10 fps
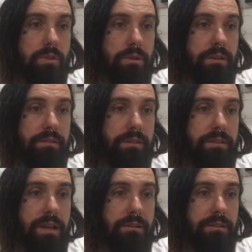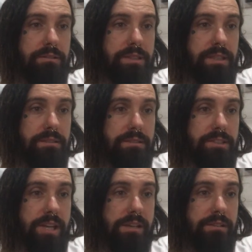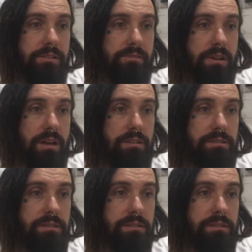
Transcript: 25th downhill season. Jesus Christ.